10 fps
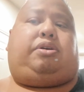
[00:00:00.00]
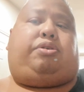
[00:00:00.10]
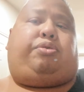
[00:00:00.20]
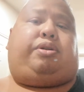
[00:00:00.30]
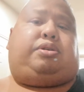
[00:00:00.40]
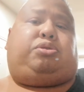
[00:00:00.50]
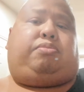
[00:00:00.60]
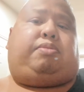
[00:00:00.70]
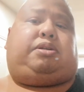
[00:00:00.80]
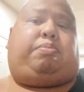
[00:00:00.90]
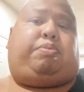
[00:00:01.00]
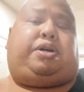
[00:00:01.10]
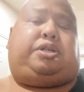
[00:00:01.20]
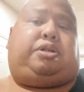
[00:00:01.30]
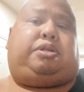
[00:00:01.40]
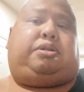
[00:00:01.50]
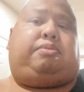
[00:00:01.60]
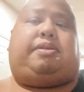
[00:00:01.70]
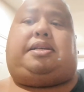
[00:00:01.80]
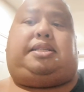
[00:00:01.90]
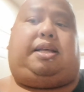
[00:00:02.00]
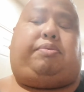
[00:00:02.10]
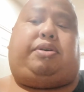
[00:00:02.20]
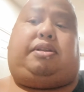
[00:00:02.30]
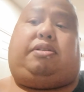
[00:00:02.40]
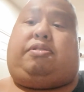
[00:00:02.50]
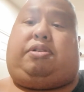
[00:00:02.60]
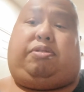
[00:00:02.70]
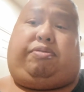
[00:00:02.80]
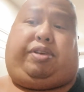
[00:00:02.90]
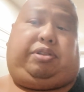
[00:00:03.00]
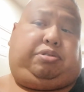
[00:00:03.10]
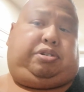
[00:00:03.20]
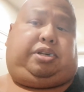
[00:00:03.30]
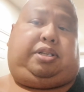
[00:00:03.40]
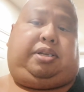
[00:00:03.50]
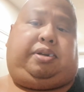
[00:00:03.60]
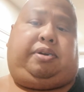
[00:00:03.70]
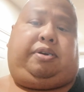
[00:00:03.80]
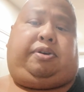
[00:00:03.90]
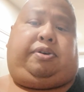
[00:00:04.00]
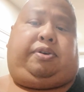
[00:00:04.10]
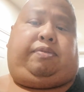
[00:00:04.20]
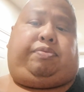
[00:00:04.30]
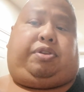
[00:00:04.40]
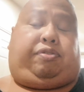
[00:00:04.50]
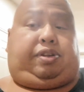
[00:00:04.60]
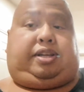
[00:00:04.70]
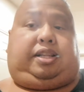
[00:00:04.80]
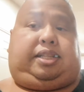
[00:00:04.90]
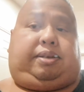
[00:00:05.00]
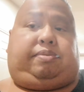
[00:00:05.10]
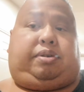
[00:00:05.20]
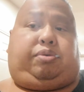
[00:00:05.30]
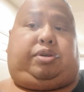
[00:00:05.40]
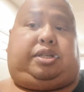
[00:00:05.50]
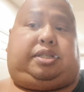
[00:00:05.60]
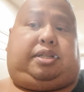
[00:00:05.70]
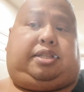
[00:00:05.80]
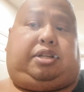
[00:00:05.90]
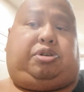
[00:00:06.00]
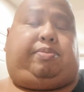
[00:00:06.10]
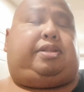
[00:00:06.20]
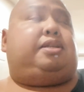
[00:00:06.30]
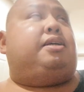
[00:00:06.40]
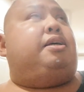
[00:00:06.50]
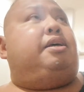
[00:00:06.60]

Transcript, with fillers: you drill so much of the pressure on you. Sometimes that when you don't you don't feel too good, you feel guilty, which is a detriment.